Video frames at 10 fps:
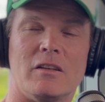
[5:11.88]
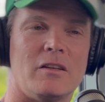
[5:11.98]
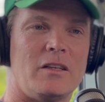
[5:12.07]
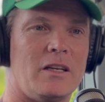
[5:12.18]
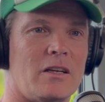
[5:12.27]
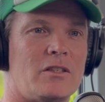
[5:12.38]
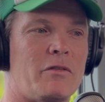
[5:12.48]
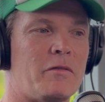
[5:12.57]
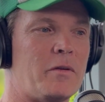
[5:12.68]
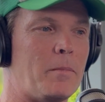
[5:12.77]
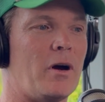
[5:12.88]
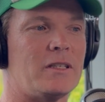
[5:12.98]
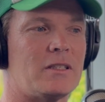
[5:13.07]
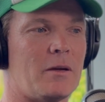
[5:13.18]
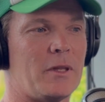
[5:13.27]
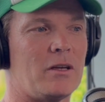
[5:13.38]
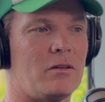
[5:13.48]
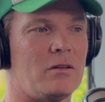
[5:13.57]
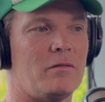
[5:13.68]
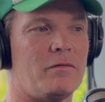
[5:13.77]
You know, so if you buy something
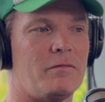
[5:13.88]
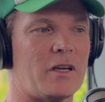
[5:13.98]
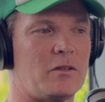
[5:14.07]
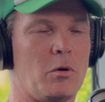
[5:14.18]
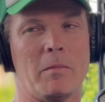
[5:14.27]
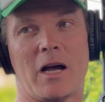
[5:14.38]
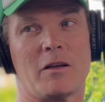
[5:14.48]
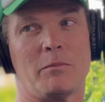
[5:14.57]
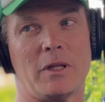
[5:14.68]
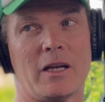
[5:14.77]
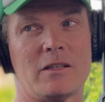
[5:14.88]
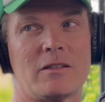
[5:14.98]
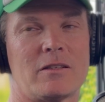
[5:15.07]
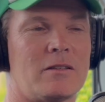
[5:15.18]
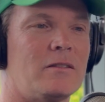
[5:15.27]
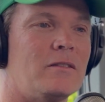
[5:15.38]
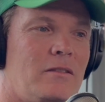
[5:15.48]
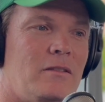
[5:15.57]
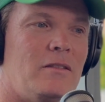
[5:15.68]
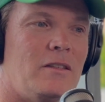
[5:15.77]
on Facebook Marketplace,
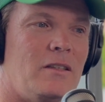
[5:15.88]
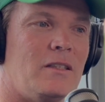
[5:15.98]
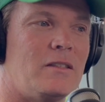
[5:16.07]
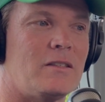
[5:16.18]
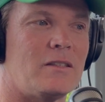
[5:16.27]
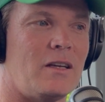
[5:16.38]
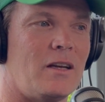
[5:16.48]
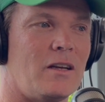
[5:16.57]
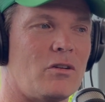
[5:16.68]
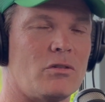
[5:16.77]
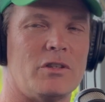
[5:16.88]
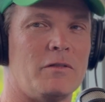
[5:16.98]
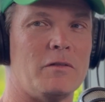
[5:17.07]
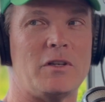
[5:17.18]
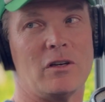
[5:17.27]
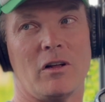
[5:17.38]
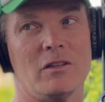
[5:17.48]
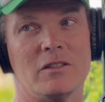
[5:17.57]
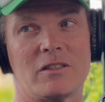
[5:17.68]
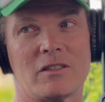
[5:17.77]
it's costs you
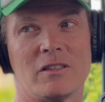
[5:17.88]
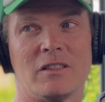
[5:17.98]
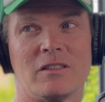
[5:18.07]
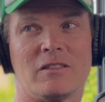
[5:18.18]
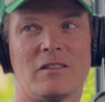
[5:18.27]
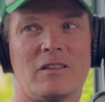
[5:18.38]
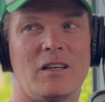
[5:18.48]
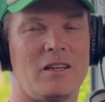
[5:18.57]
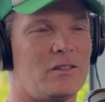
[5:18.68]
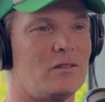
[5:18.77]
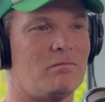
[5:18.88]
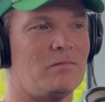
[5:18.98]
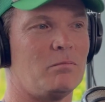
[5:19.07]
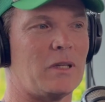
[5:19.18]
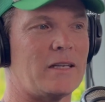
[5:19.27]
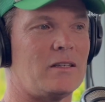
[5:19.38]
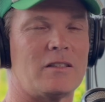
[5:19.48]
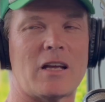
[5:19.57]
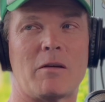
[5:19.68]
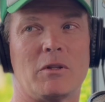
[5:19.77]
$50, and it's a
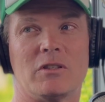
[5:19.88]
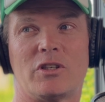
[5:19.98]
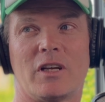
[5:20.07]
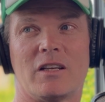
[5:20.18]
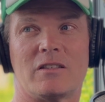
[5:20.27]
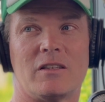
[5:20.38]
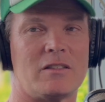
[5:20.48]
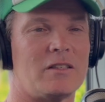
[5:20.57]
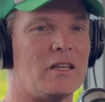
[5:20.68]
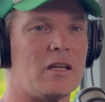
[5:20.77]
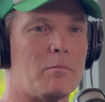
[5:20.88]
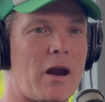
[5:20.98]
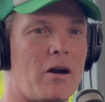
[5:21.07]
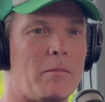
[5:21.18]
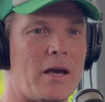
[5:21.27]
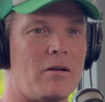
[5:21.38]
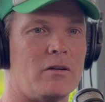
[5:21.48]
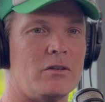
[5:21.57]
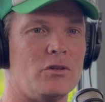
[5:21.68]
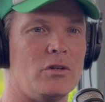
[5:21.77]
plastic table and chairs, and it's sitting in
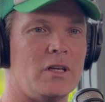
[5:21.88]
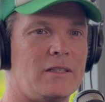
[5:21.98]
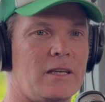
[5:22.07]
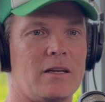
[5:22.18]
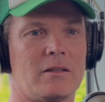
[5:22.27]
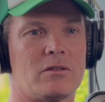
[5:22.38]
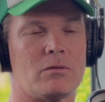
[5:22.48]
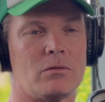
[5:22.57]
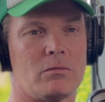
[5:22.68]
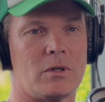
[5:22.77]
Parramatta, and you need to get it to